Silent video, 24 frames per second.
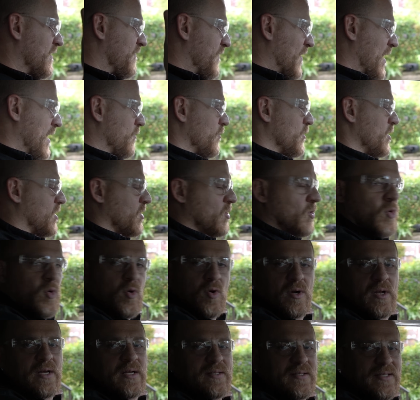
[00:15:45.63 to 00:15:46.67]
If I
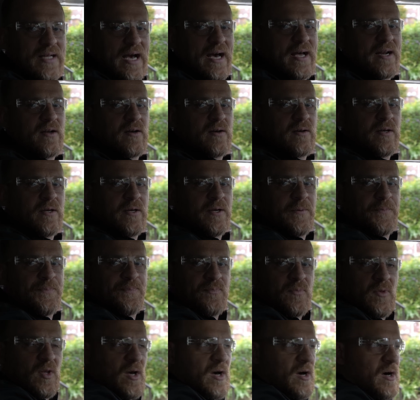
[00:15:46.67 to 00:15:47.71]
record a data
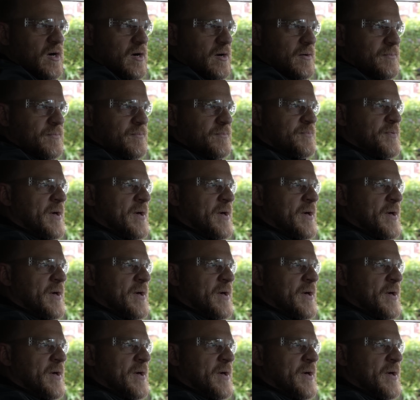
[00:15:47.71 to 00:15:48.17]
uh,